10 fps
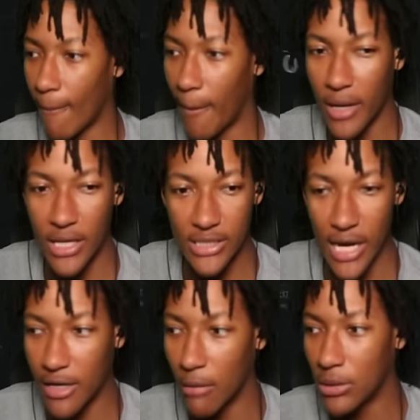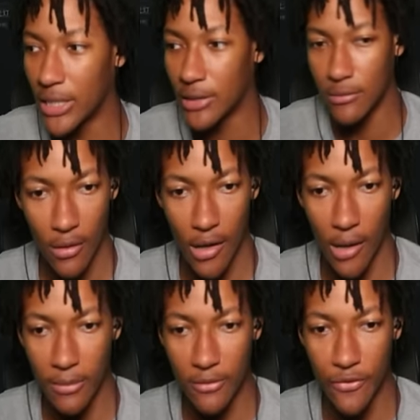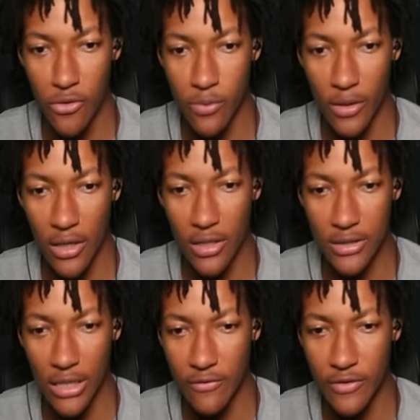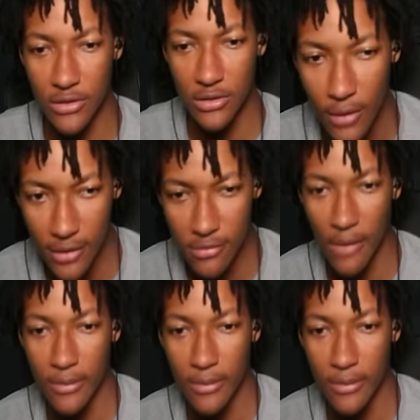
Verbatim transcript: I'm getting scared of the blinking. Or I'm confused. Where the other televisions then? That's what I be